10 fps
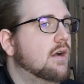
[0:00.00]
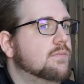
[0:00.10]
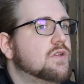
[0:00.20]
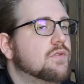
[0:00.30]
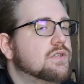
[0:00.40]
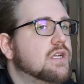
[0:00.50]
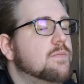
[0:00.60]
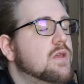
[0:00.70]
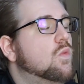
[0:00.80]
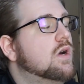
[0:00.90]
So there's
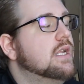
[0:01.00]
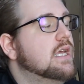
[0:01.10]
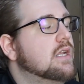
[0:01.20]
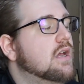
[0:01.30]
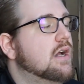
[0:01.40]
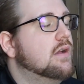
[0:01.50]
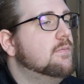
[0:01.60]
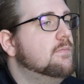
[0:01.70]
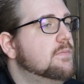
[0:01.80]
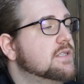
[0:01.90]
going to be one in
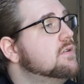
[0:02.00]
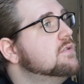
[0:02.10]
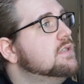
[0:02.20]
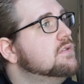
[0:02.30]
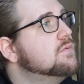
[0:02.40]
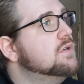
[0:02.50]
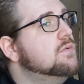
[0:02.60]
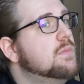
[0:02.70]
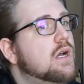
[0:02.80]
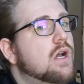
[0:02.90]
Miss Olson's
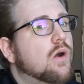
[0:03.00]
room,